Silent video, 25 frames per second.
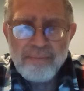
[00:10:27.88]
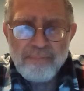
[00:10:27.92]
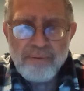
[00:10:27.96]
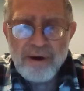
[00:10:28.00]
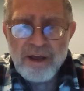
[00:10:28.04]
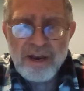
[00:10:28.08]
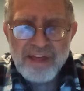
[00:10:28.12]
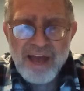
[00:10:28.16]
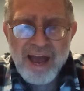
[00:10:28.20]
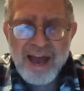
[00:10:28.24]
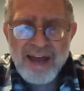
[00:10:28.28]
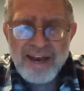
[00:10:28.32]

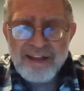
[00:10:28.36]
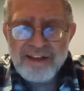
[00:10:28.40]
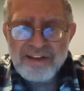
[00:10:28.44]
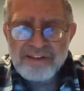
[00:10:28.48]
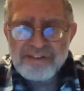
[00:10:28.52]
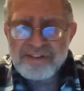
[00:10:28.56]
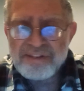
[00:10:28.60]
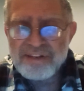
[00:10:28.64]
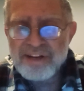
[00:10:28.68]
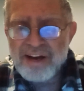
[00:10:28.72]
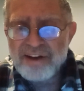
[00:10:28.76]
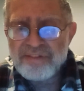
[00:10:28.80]
But that
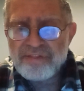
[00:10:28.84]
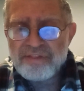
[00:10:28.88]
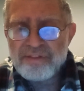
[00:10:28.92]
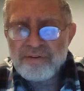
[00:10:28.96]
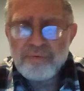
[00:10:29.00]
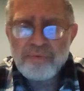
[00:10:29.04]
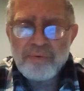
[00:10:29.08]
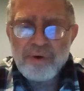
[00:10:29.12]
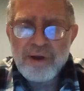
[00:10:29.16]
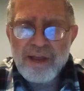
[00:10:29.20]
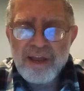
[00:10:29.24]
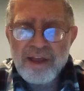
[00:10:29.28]
is not
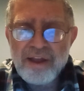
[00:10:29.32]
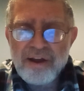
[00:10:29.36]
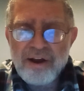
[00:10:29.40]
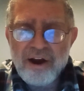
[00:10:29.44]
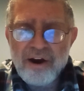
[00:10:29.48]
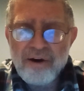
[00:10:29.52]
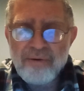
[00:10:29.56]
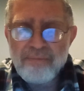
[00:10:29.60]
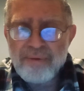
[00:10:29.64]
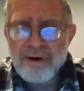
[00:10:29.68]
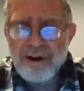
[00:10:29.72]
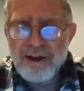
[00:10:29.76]
the way
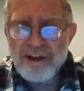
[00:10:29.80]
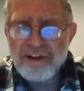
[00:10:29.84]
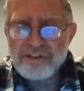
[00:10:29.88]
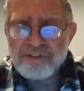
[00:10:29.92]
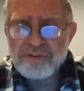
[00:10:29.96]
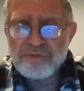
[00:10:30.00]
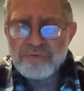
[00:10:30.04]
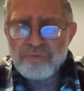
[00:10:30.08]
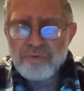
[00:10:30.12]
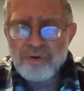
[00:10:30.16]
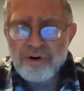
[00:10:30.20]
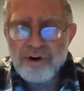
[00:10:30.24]
our
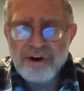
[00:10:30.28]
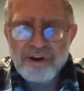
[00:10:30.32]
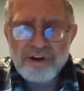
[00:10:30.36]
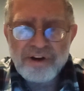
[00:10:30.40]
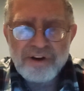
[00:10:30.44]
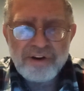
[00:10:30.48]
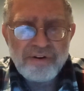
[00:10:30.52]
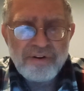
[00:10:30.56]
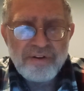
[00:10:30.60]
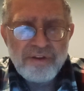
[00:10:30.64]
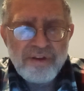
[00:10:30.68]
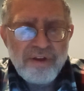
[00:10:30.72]
minds work.
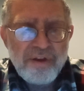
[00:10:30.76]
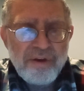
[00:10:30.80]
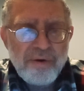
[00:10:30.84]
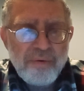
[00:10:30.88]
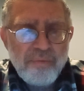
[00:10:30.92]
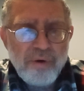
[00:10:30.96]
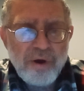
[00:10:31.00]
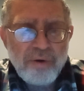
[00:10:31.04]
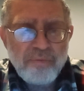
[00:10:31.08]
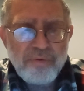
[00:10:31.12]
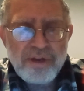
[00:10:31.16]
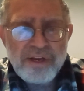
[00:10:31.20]

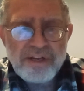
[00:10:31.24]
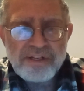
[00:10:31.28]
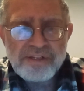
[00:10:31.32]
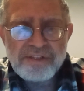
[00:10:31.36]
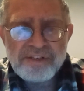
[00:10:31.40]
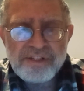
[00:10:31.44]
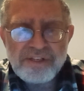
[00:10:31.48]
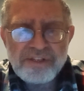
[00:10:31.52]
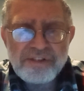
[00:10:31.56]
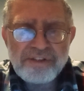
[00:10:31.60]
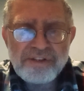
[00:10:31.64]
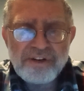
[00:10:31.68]
When we
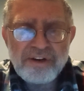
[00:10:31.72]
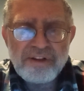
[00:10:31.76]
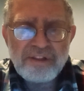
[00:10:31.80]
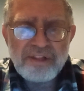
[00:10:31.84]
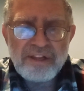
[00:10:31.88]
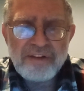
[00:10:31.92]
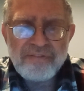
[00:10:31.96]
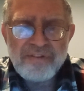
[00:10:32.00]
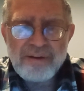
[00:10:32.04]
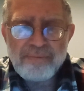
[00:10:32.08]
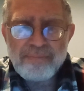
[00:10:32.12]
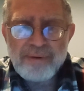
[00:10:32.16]
insist on
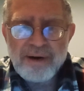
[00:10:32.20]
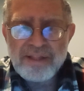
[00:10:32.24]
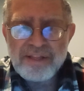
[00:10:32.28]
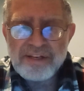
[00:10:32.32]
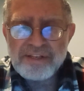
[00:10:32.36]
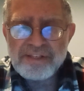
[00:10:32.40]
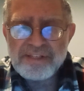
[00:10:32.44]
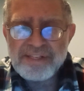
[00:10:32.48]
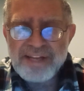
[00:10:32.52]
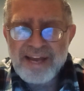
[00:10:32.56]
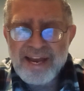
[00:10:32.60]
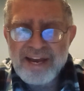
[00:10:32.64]
living by the
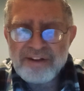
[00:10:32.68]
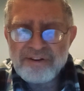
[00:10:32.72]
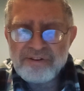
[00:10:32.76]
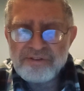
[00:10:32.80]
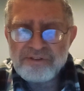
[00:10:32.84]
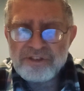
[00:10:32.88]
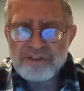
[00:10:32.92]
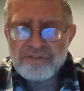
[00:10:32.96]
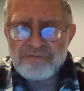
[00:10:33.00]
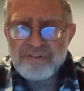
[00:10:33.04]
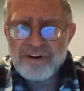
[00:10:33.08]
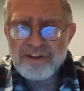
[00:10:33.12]

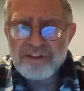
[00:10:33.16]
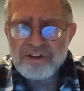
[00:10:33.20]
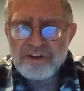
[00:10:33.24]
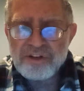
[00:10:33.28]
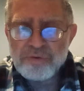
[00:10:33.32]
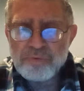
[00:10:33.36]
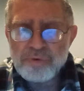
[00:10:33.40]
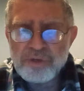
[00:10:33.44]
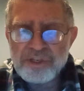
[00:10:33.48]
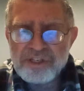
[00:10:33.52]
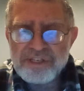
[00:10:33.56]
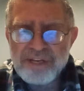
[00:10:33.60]
standards of
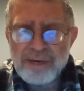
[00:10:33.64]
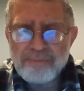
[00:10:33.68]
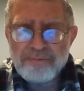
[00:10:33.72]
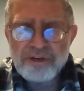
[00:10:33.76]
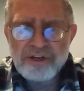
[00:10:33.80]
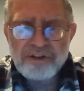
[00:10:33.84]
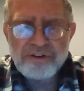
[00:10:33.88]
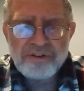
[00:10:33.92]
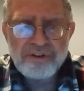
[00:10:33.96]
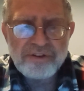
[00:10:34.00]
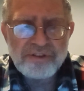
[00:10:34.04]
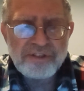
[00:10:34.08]
others, we
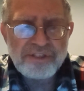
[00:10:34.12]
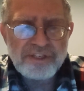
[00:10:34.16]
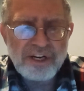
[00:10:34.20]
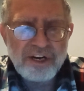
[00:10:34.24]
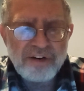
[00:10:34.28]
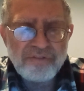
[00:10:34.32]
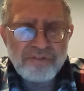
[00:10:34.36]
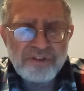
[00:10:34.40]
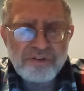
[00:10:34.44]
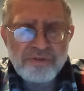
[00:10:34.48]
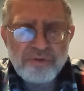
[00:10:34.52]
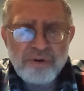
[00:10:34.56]
subject
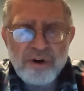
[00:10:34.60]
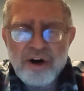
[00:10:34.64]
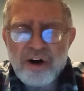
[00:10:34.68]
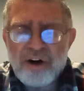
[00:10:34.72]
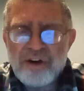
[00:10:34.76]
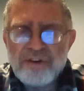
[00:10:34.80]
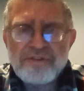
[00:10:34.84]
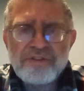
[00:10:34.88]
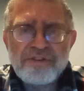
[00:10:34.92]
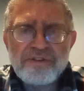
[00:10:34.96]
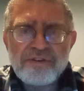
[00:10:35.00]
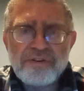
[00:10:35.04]
ourselves to
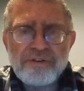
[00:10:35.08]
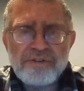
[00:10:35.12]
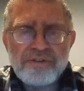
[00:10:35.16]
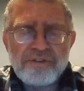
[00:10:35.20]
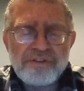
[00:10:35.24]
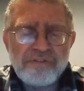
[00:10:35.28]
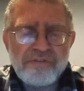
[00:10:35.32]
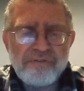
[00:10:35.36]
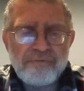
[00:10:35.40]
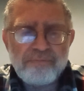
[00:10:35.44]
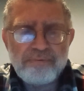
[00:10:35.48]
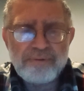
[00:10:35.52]
all
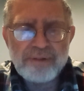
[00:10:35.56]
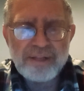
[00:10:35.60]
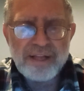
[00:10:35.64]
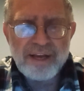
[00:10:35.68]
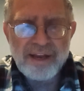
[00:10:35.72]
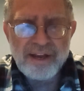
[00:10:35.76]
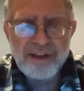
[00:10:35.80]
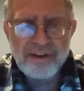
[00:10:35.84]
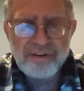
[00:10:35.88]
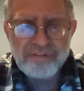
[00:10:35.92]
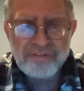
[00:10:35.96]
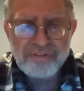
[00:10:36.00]
sorts of
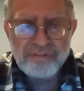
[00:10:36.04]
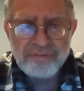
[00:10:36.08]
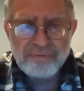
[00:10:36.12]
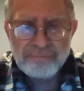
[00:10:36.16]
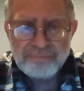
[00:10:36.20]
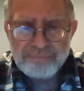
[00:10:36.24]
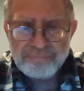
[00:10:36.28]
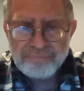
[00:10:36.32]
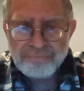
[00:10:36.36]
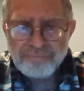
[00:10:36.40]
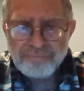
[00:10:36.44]
plagues.